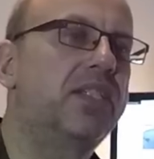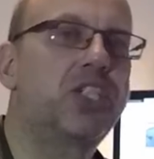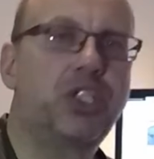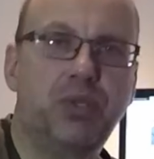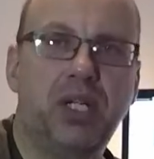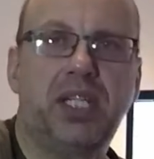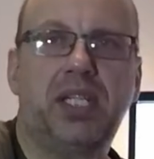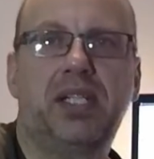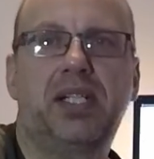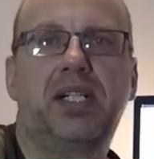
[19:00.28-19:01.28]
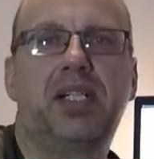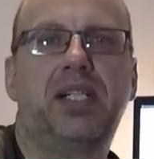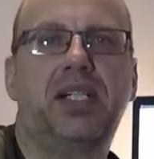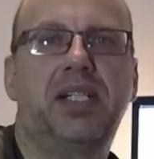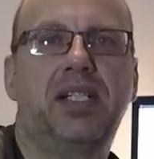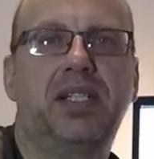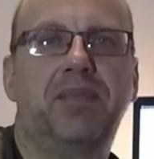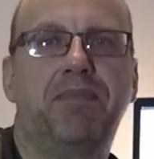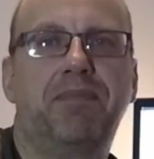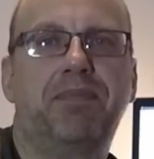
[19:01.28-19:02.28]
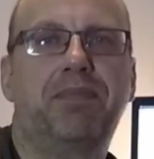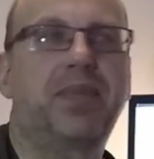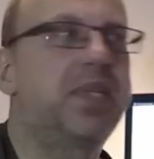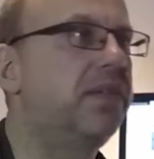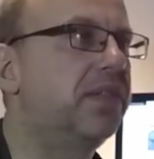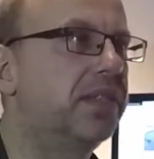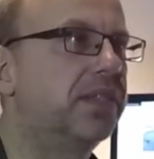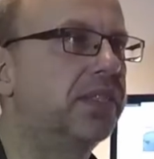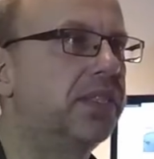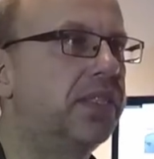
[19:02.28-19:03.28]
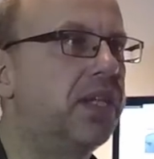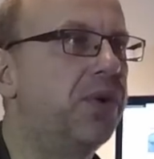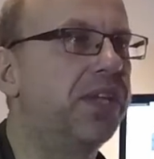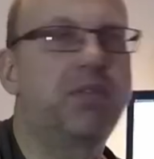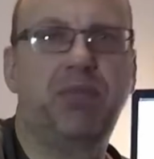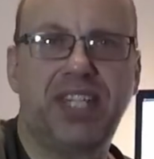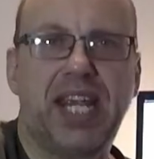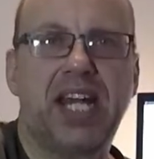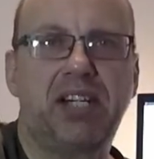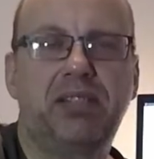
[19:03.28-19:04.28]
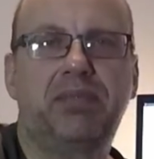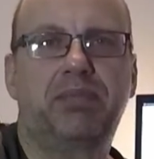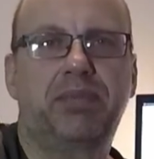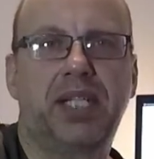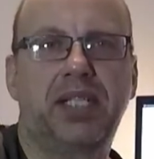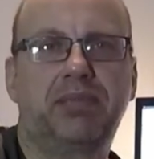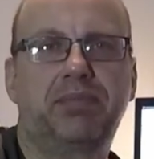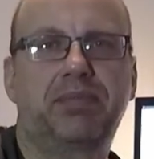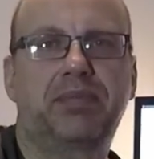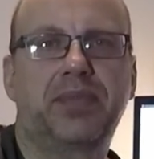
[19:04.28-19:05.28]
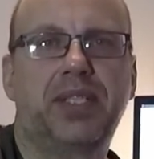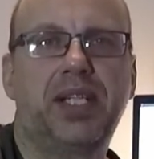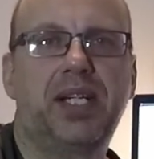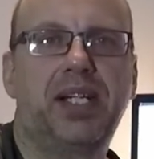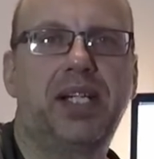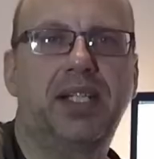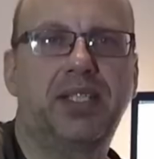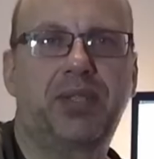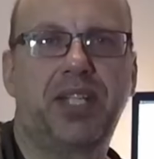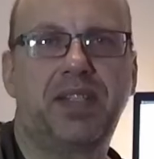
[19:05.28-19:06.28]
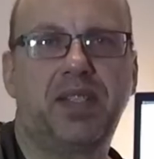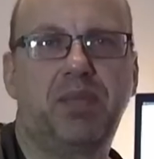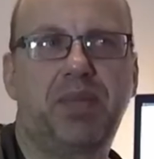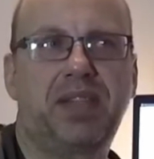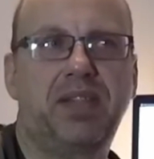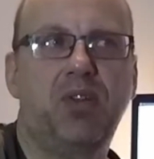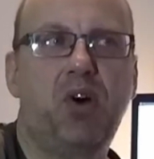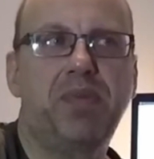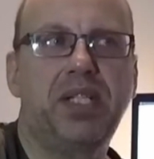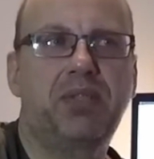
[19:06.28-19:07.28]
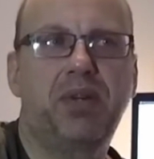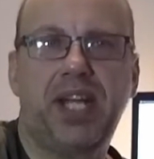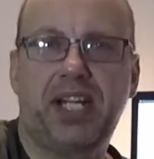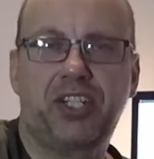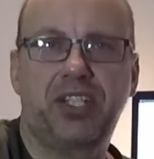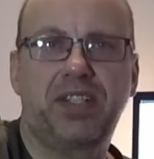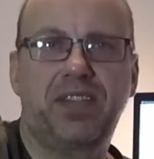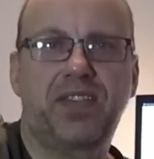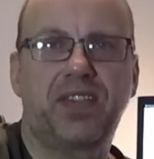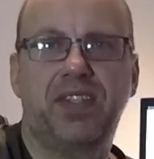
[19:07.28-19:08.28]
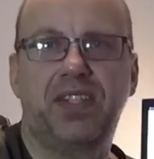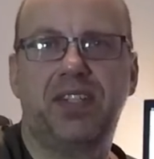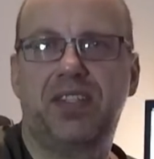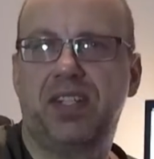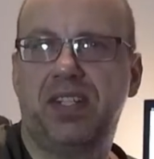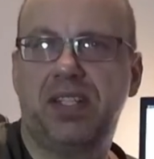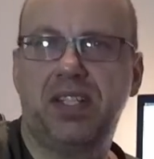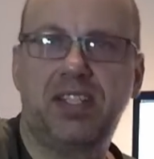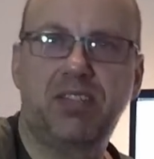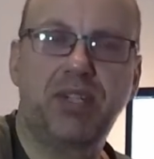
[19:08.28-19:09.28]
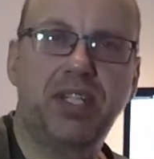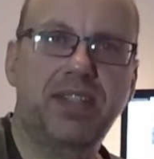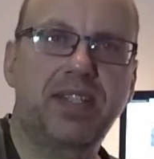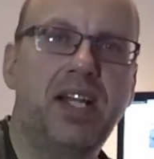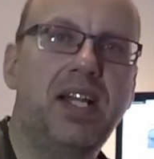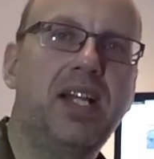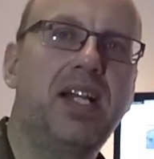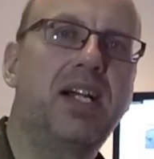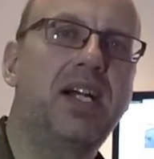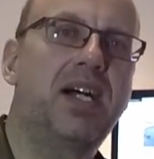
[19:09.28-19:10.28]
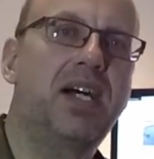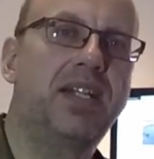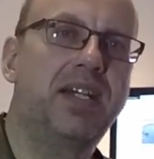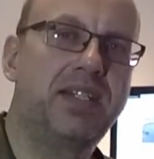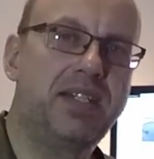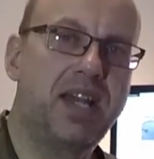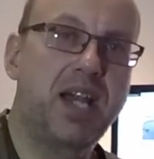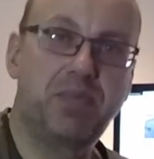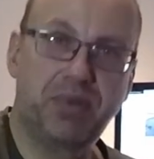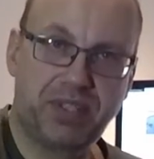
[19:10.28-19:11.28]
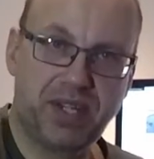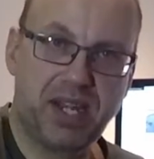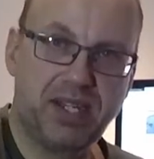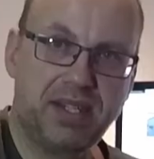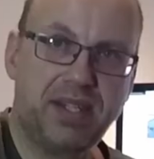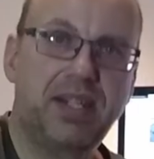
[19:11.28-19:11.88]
surely going through the air, yeah, and you can see it. But the normal connections in cities, in streets, are 99%